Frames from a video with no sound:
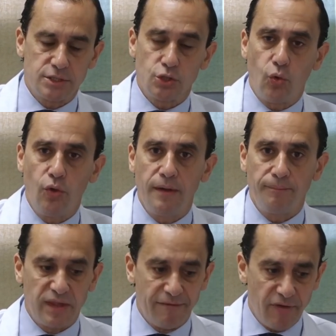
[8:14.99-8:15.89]
So
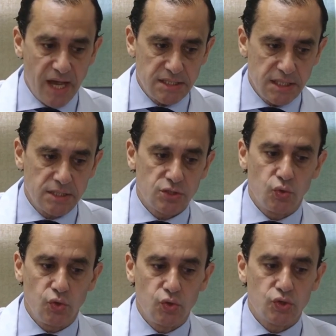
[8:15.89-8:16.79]
the advice is
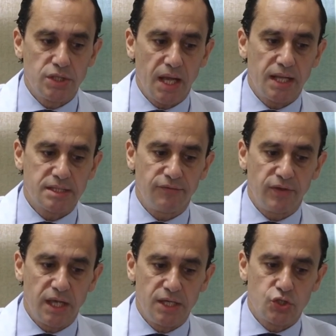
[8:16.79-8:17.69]
to use the
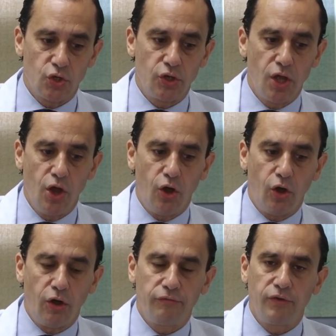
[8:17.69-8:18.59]
classification
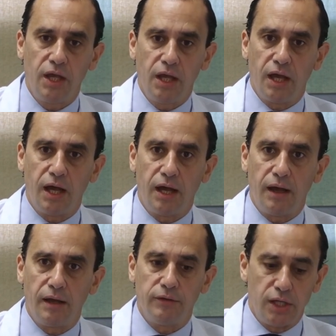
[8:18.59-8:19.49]
of
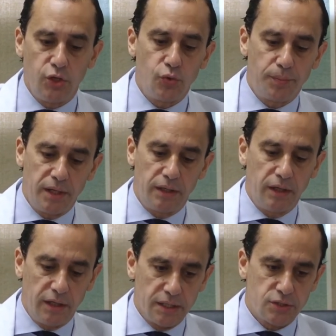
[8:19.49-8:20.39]
the European
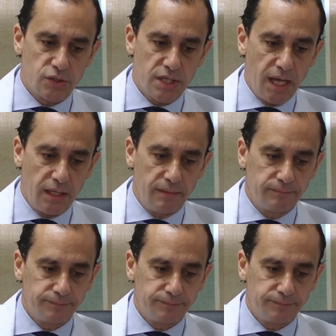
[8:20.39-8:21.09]
Hernia Society.